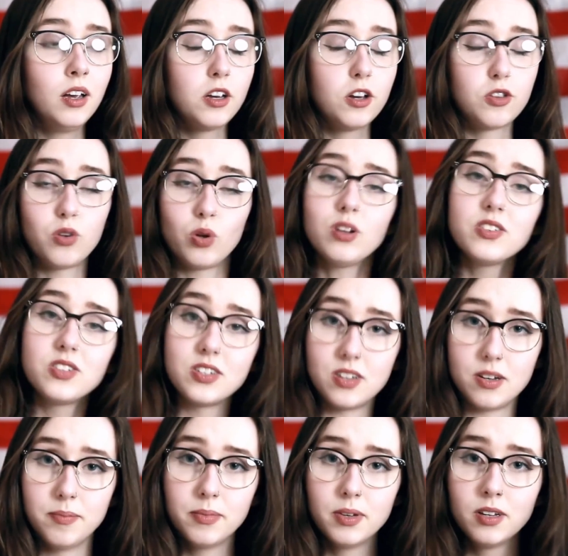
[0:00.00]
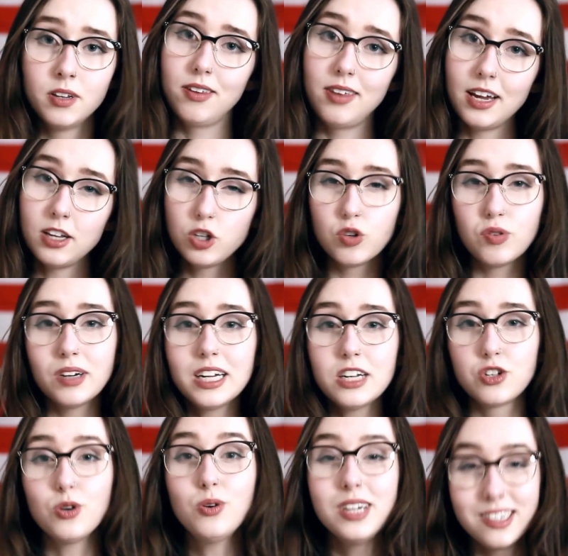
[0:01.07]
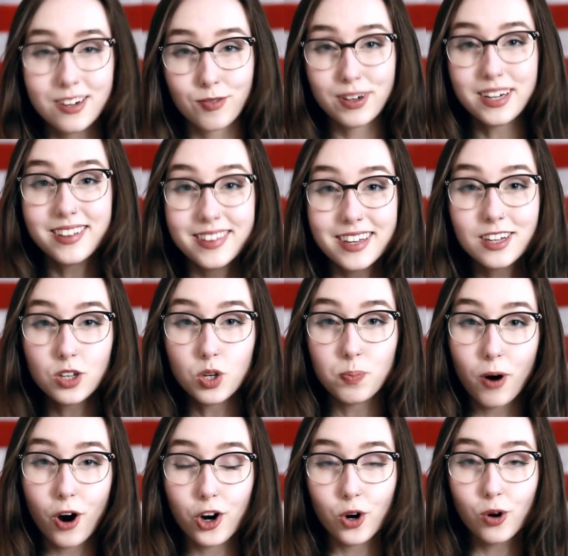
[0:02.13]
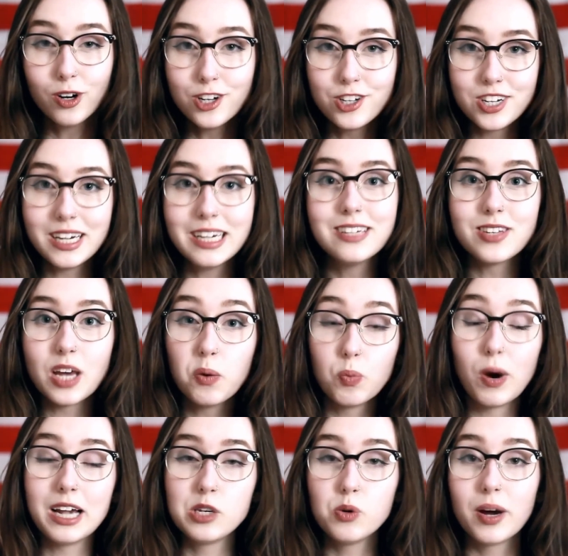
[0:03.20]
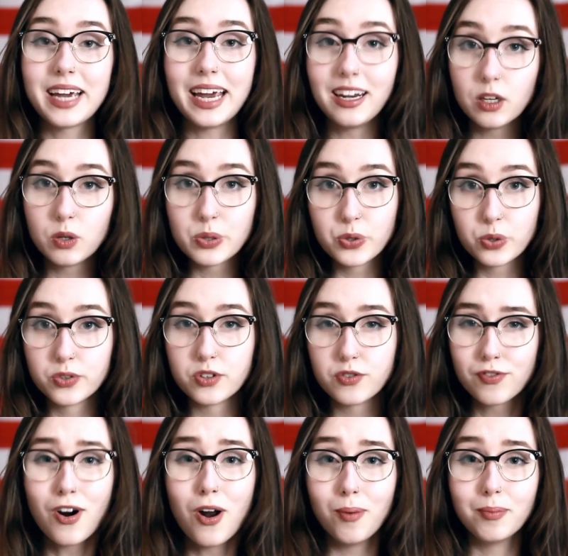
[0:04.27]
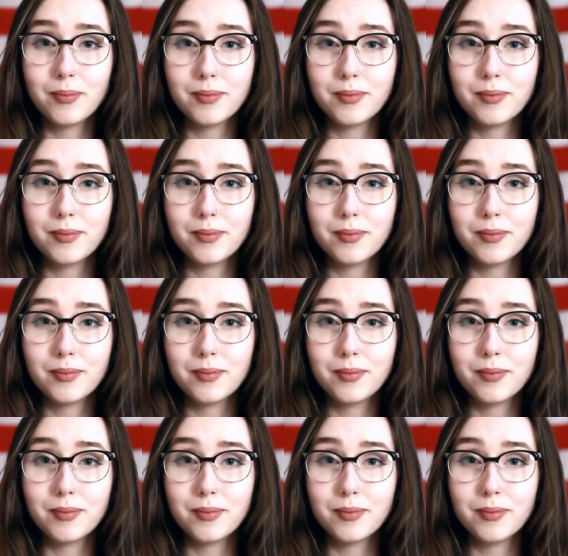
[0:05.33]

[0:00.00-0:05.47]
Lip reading: Catholicism, then you really do need to rethink your priorities and where you are gaining your sources from.